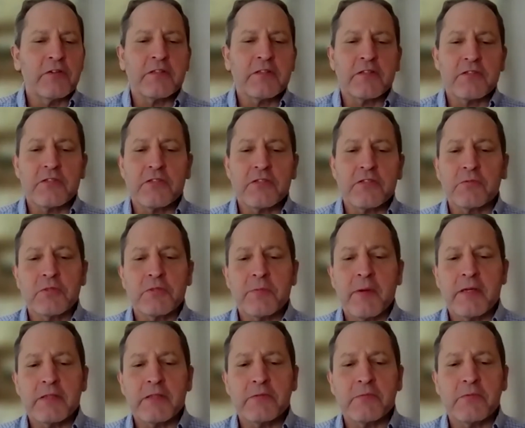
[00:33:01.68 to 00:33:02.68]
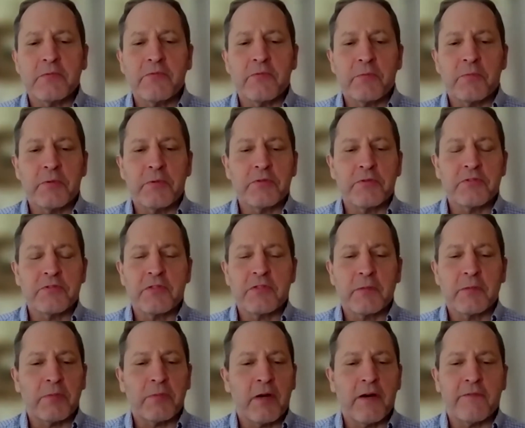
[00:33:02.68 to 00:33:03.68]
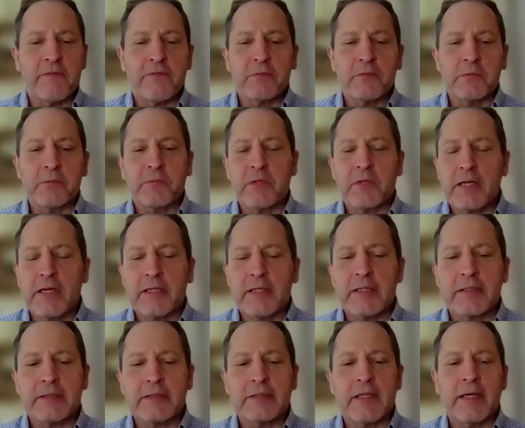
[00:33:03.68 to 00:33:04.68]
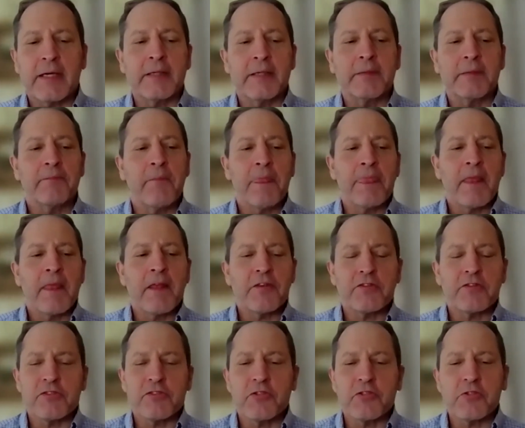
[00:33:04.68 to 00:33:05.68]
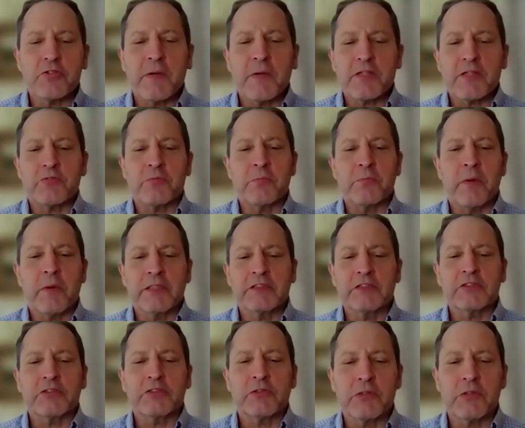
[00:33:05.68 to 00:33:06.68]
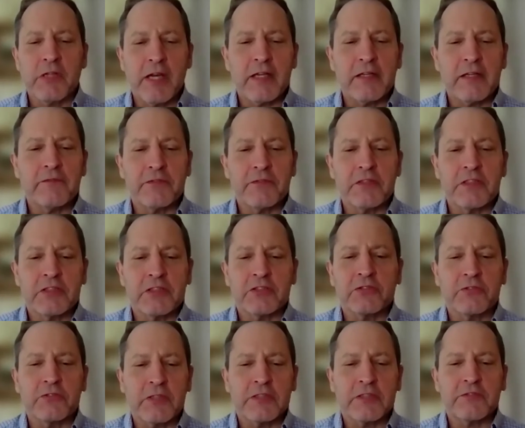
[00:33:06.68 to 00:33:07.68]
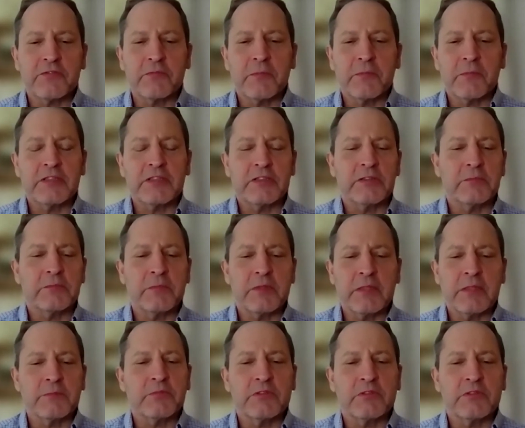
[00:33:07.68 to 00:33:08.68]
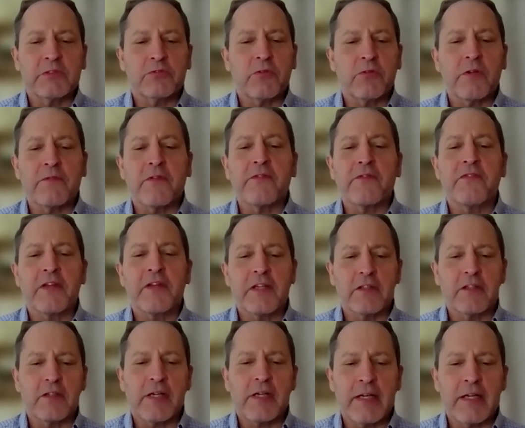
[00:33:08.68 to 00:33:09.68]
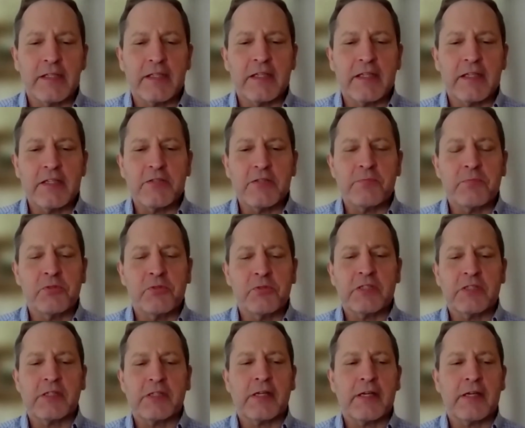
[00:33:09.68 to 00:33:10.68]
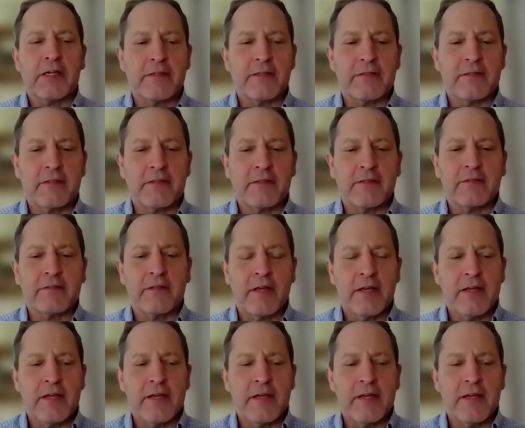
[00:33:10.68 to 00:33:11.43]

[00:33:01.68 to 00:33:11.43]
that are still responsible for producing a profitable product. There's no special budgets created for digital transformation. It becomes just sort of a figurehead, and he's pushing against this